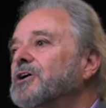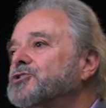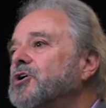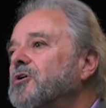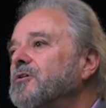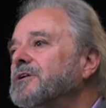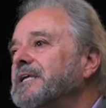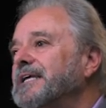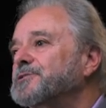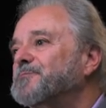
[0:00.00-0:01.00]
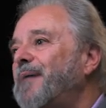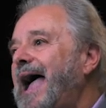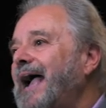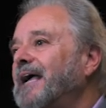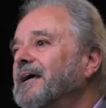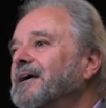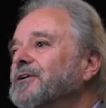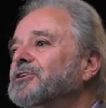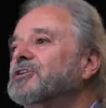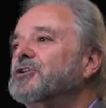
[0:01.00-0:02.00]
turned his back to